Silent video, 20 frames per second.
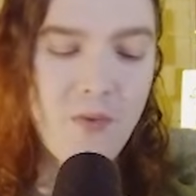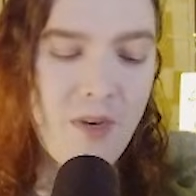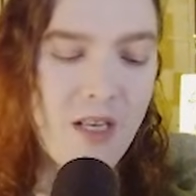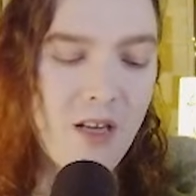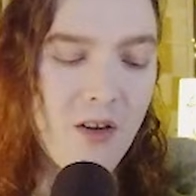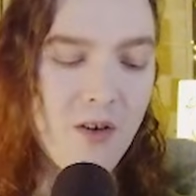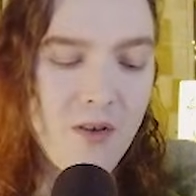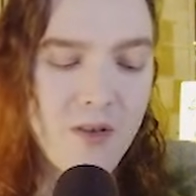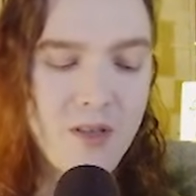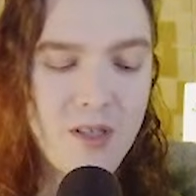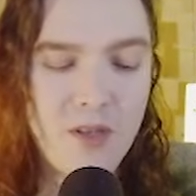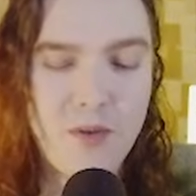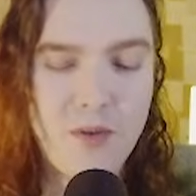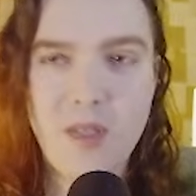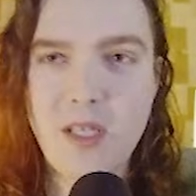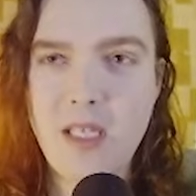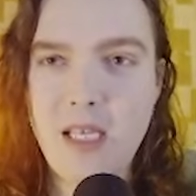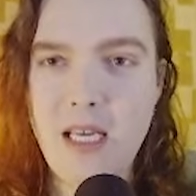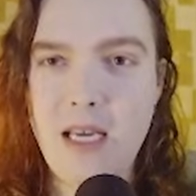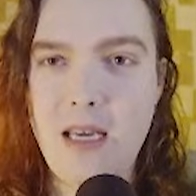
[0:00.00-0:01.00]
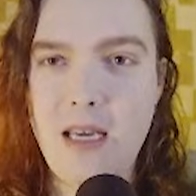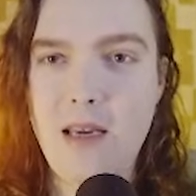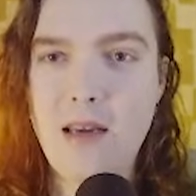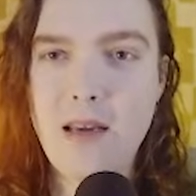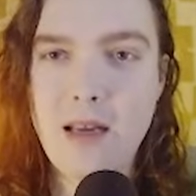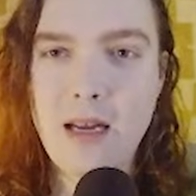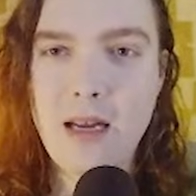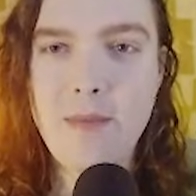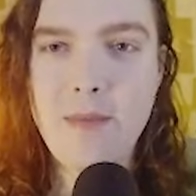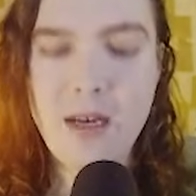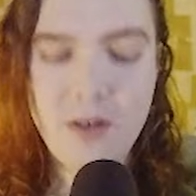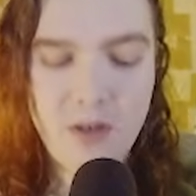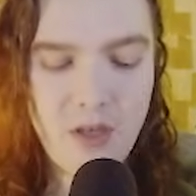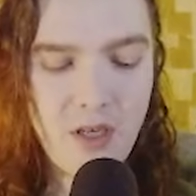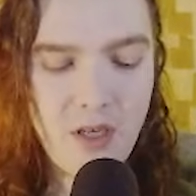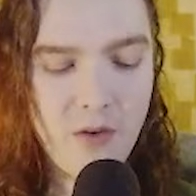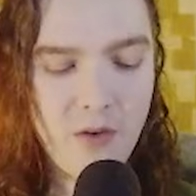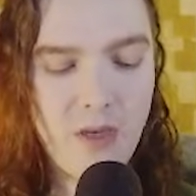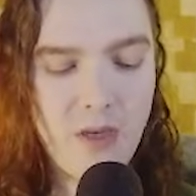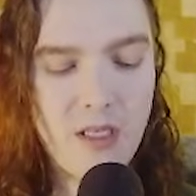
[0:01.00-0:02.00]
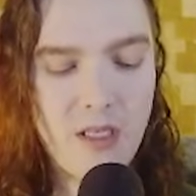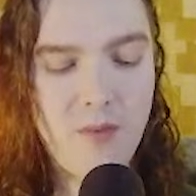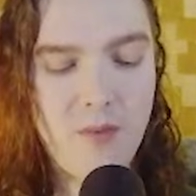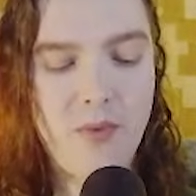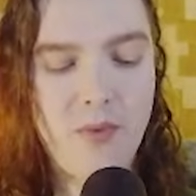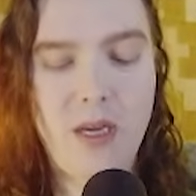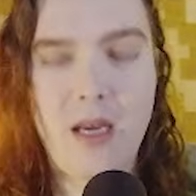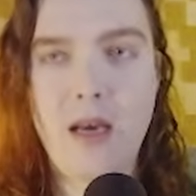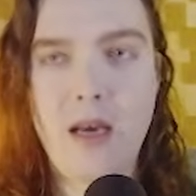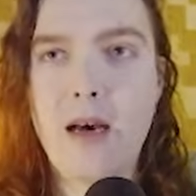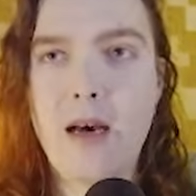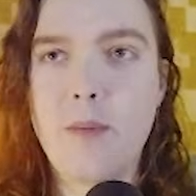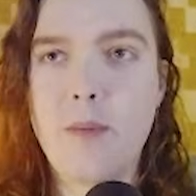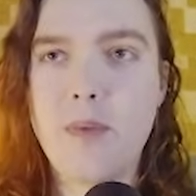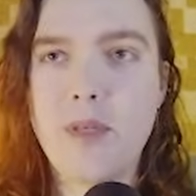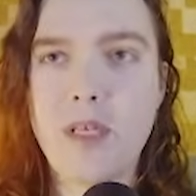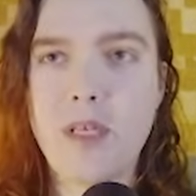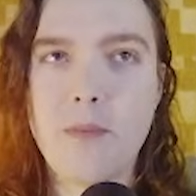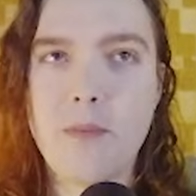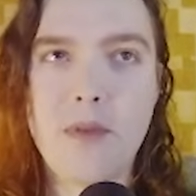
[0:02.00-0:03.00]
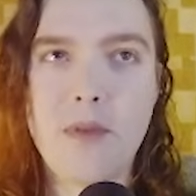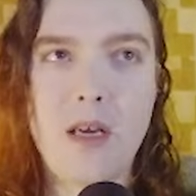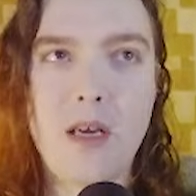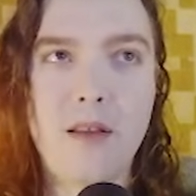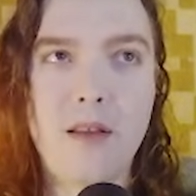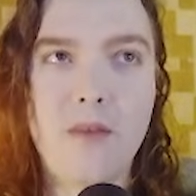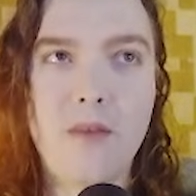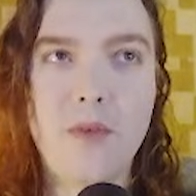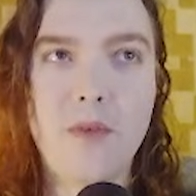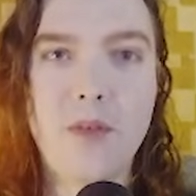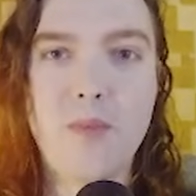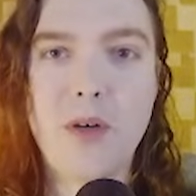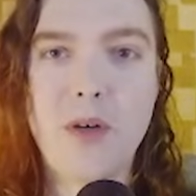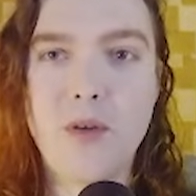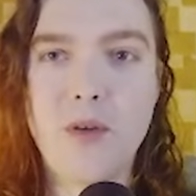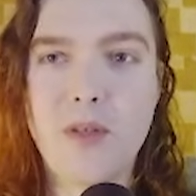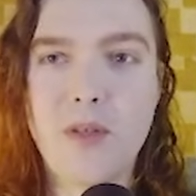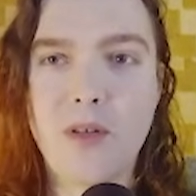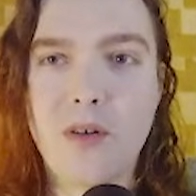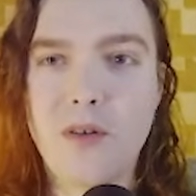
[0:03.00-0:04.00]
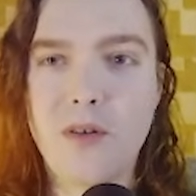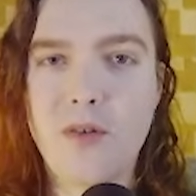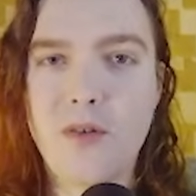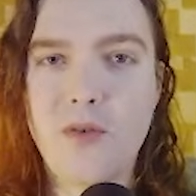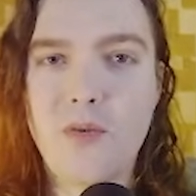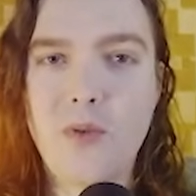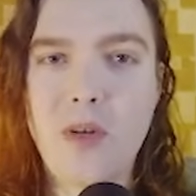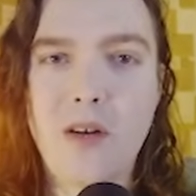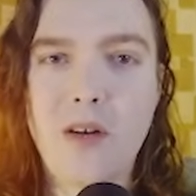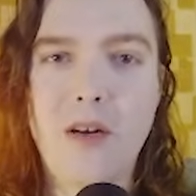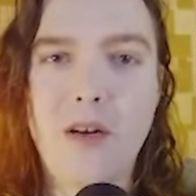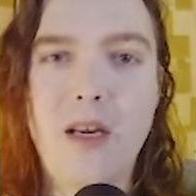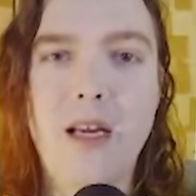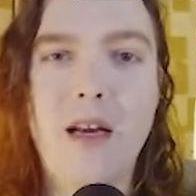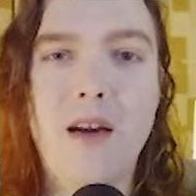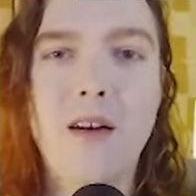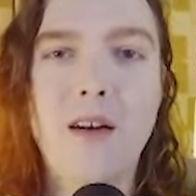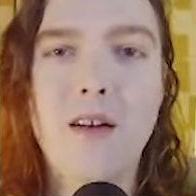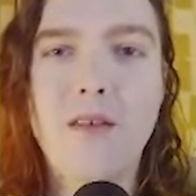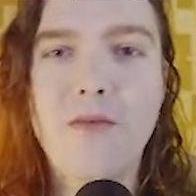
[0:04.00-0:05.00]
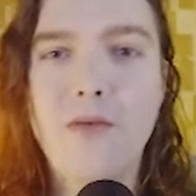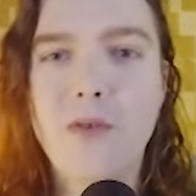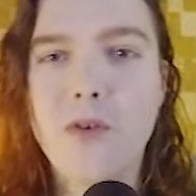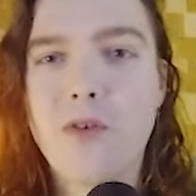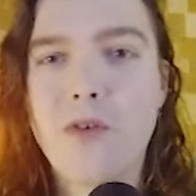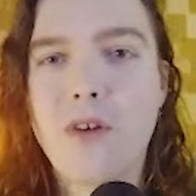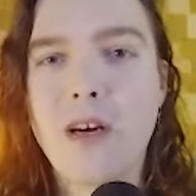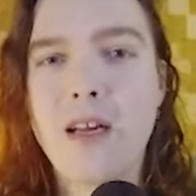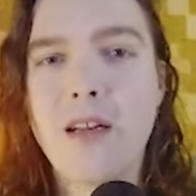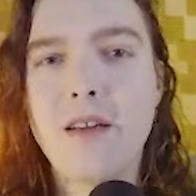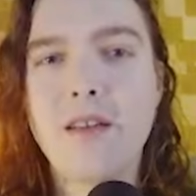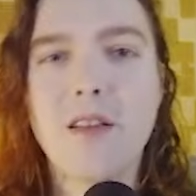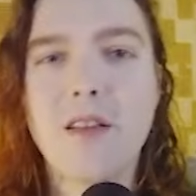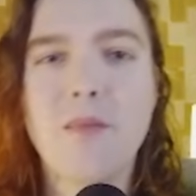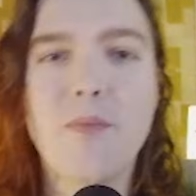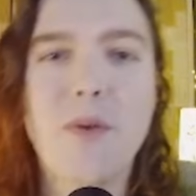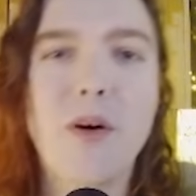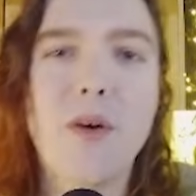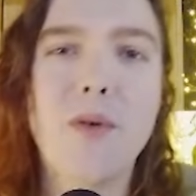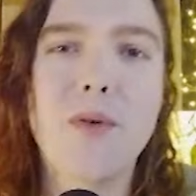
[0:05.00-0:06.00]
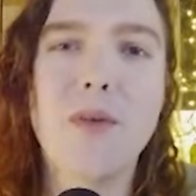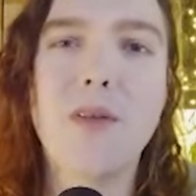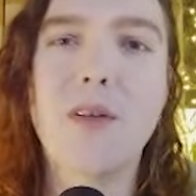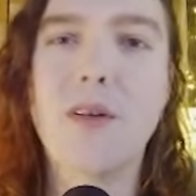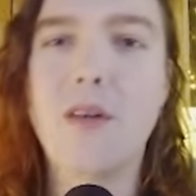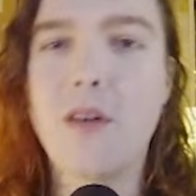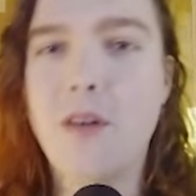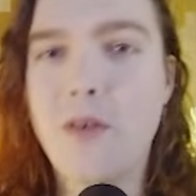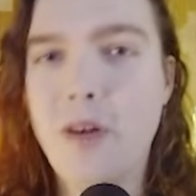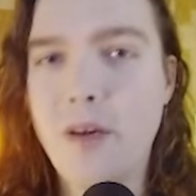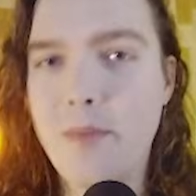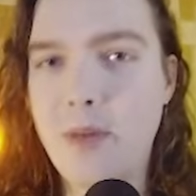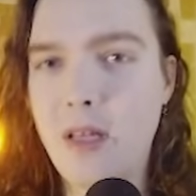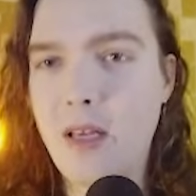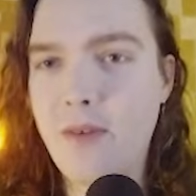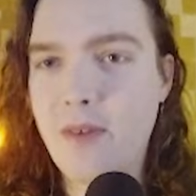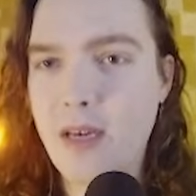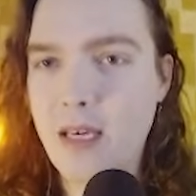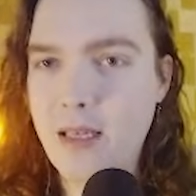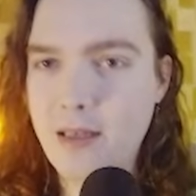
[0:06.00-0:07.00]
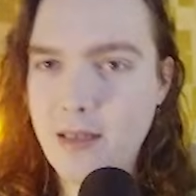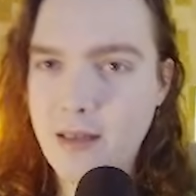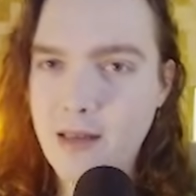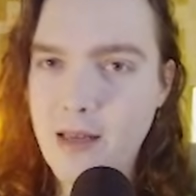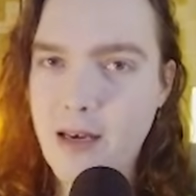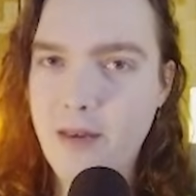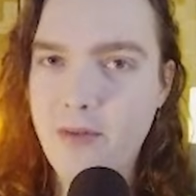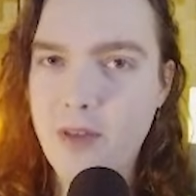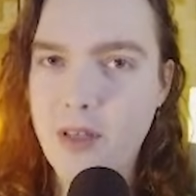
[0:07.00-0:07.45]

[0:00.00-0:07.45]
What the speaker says: can also see, and I'm actually going to bring up something that was posted on Twitter here. Full credit to the poster, who I believe I still have in the